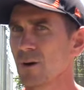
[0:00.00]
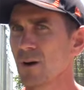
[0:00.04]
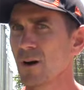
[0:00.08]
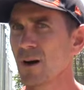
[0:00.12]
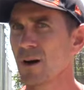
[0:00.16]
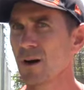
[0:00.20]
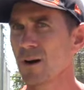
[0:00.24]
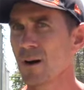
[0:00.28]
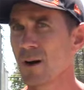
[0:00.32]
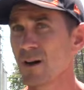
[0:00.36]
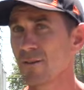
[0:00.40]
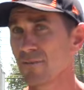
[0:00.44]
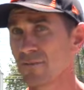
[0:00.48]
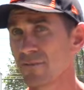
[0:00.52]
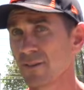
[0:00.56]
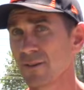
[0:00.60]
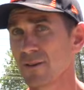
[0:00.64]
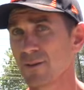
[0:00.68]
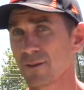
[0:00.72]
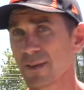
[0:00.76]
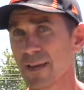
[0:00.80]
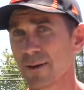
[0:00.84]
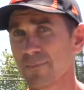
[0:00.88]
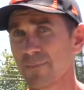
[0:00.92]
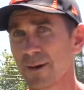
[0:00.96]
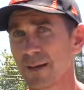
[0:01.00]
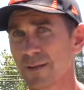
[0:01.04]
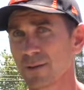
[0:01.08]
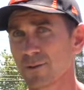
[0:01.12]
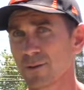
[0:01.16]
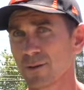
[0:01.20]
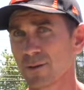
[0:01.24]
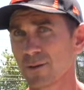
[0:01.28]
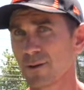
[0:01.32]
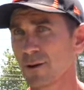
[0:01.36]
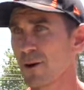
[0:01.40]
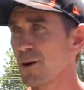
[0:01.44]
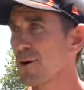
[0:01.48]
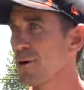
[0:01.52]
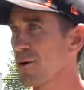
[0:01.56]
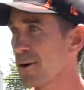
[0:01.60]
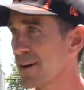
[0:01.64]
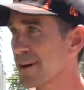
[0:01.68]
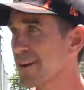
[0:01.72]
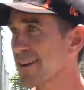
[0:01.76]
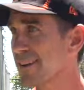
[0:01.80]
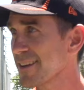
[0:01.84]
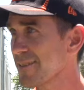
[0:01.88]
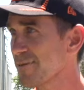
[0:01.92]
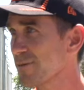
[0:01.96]
Well, hopefully he'll get back to a lot
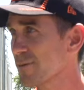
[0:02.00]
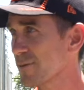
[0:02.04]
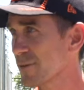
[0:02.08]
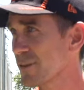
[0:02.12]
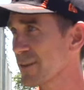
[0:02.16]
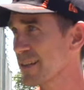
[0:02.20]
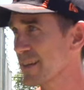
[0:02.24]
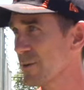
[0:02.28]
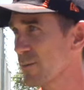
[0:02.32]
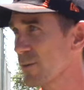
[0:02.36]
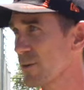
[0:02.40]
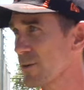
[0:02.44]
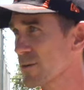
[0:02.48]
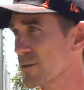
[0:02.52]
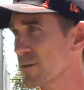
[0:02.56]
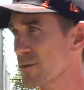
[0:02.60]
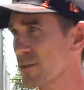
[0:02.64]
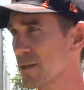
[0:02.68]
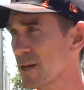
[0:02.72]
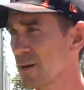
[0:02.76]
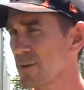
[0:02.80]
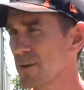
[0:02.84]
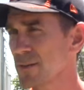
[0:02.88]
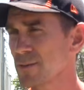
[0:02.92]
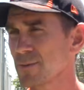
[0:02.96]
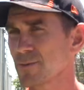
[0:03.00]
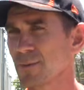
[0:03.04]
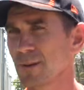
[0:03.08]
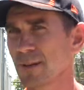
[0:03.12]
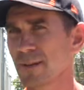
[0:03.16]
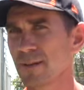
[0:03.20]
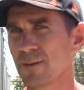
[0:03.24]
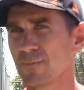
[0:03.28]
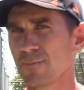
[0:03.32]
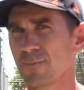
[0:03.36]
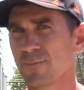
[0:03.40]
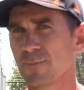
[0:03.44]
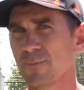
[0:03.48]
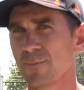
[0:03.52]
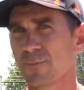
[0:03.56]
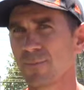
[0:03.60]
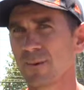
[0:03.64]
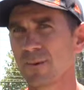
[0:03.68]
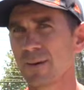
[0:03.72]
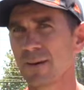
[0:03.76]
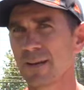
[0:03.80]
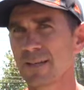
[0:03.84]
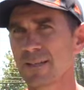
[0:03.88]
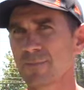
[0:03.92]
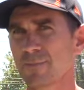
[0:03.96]
higher level than he was. You know, he's played
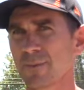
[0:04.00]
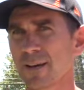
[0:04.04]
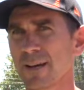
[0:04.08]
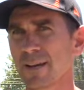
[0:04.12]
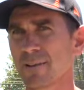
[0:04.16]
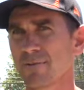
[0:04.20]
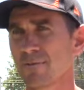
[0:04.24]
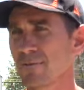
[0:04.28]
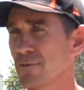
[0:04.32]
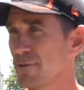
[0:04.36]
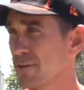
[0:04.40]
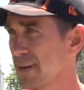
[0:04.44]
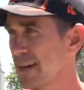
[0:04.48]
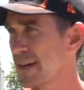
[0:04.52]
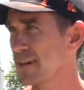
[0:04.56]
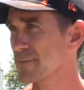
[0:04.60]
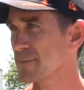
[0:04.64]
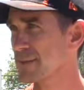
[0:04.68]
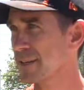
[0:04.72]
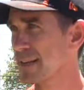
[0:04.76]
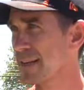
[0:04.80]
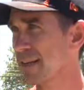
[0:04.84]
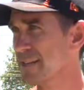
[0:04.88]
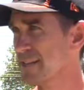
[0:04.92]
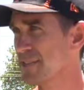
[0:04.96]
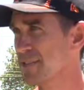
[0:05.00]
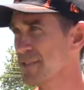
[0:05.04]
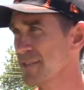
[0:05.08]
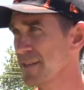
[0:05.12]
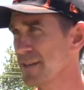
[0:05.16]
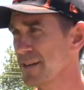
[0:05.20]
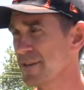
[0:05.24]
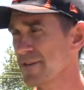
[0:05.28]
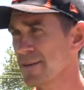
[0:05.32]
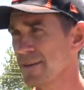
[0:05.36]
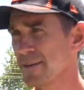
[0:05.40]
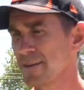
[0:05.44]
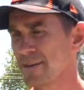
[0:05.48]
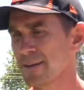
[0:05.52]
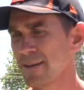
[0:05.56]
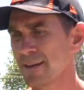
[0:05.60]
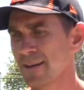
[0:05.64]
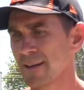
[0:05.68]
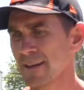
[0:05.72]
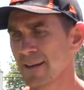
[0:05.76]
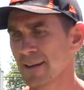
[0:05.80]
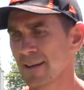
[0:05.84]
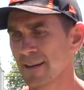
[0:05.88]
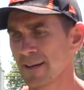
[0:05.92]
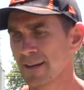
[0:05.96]
a few games last year,
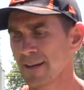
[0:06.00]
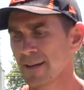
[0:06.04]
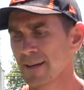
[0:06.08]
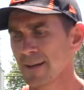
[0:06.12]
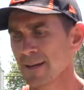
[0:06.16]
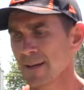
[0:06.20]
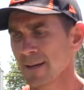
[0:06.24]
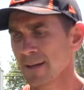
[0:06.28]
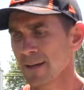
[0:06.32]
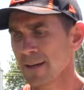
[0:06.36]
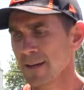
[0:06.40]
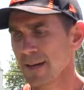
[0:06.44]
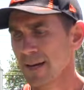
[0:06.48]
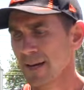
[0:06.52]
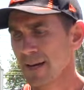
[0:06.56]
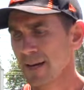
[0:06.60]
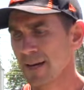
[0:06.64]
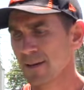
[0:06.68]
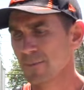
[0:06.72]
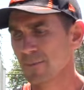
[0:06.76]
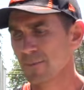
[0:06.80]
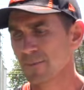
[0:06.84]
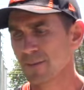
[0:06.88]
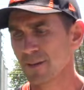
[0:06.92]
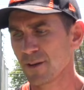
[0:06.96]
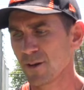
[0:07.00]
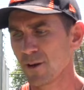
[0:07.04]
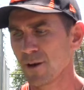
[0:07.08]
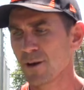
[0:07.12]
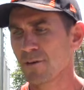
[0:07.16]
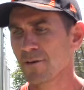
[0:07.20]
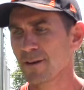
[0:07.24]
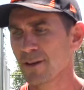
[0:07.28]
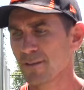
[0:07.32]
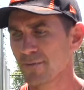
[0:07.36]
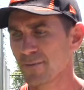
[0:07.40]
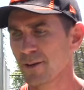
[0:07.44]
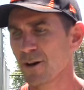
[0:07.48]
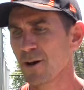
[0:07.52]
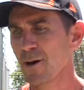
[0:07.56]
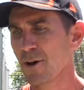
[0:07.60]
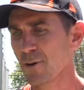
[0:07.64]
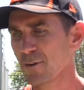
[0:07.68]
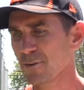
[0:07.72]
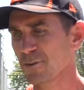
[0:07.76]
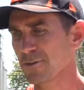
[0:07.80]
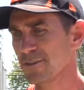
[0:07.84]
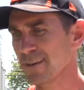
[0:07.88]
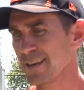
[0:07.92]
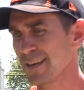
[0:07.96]
and the irony of the
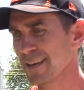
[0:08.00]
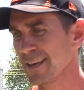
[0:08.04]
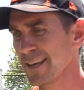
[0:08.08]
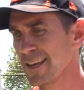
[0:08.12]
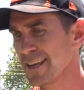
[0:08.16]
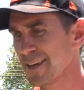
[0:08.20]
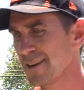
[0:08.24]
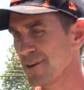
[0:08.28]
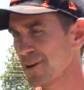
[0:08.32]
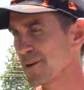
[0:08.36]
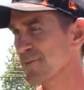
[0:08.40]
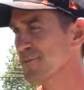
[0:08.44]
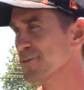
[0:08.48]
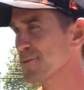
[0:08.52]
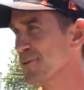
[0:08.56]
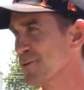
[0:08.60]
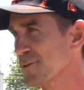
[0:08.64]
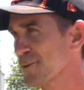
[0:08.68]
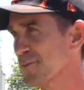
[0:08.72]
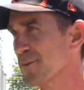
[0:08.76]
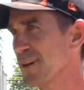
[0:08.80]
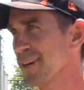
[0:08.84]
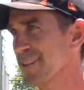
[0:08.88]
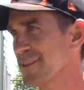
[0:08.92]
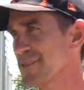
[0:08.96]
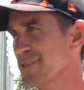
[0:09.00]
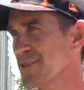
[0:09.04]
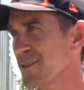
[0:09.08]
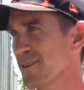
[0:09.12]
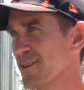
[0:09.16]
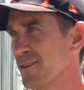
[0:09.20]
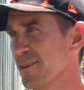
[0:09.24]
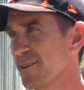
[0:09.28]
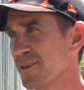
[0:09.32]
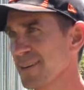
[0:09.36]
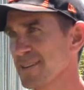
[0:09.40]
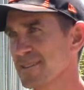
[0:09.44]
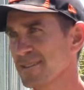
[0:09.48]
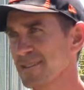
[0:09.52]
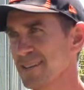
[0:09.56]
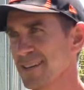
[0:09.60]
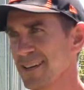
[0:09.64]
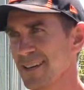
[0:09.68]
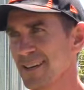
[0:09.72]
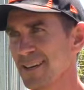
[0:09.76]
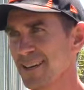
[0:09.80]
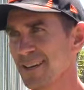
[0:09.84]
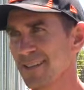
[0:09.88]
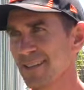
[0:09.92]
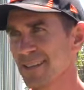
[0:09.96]
whole thing, and he and I have talked about this a lot, is
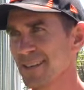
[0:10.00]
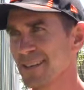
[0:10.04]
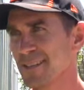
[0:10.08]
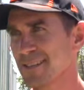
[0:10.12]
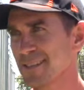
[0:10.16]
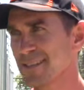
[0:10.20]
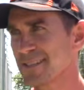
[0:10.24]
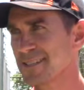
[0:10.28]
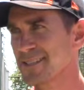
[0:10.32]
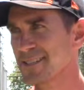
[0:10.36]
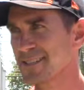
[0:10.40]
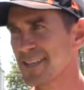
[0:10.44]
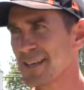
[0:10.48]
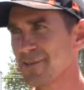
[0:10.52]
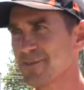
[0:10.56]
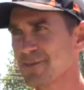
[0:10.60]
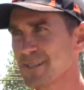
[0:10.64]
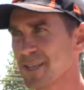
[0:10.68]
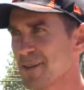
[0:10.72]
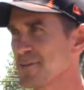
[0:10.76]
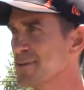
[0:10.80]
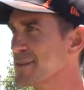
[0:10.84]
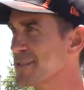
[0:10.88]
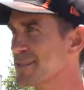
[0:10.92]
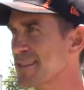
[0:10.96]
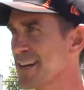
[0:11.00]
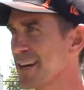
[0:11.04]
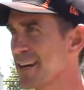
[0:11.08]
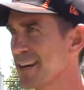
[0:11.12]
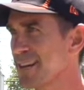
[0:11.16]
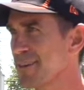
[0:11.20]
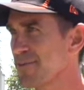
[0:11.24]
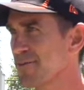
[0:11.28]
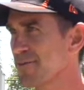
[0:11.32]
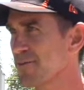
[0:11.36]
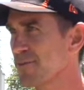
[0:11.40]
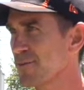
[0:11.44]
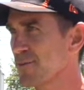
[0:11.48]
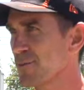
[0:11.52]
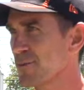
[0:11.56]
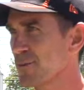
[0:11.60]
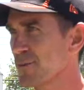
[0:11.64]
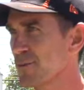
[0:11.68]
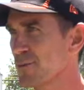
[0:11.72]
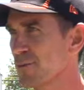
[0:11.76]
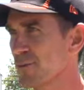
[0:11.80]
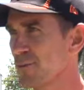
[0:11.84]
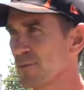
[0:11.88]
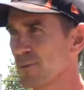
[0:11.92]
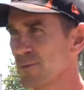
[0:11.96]
that the steps he was taking
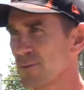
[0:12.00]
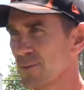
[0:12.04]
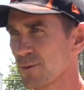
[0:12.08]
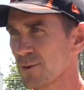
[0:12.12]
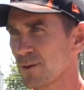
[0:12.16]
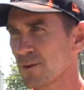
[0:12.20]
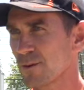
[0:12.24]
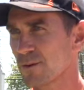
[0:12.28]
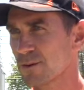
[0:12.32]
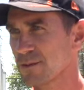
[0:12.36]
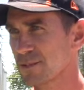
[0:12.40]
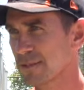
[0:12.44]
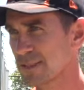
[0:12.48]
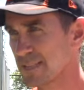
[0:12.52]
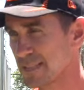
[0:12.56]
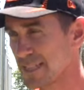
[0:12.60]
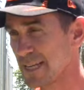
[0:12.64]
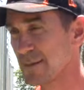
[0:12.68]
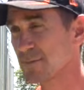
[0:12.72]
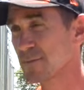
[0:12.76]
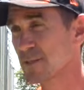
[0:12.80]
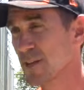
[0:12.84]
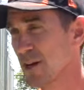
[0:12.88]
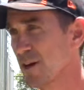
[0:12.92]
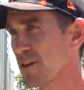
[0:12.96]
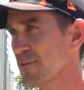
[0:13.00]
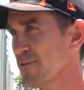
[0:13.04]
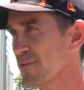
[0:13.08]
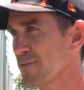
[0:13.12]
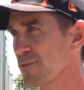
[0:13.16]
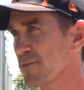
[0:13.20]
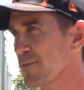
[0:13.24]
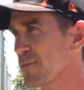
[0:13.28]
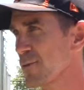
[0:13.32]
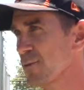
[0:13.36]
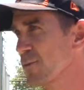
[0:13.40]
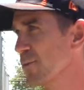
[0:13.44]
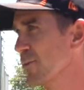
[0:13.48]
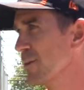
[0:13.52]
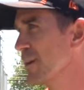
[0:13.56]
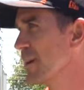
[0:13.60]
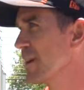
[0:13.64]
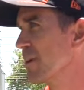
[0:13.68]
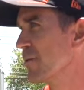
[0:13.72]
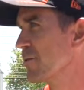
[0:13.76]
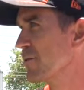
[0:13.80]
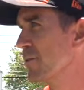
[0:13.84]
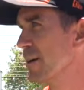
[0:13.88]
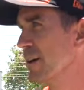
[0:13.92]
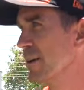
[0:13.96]
forward, steps going forward were
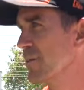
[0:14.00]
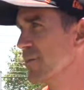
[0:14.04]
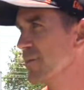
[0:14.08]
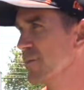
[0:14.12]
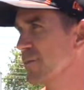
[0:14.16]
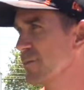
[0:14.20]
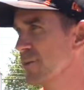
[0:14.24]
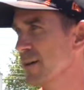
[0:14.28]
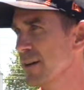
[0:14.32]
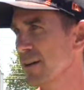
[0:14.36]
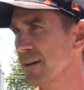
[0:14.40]
incredible.